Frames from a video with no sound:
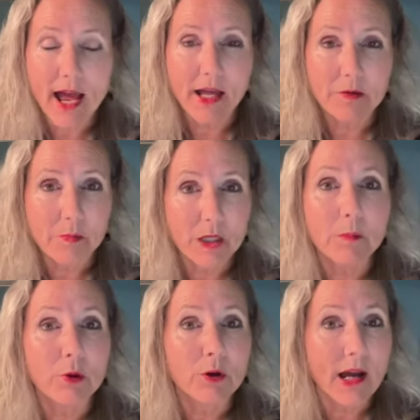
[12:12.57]
at
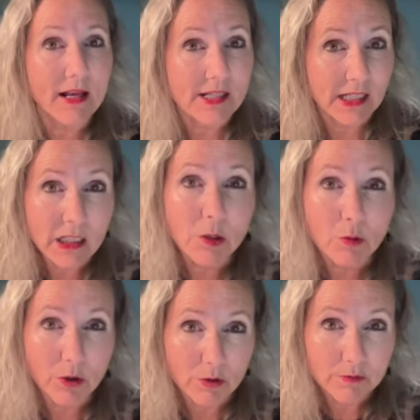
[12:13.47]
people as
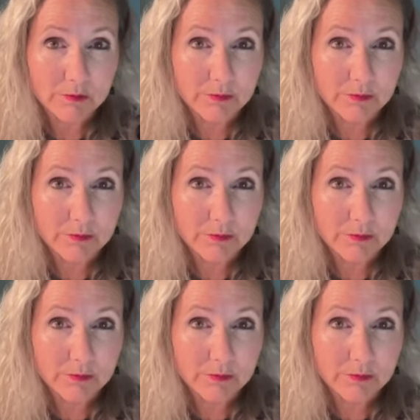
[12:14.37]
equal.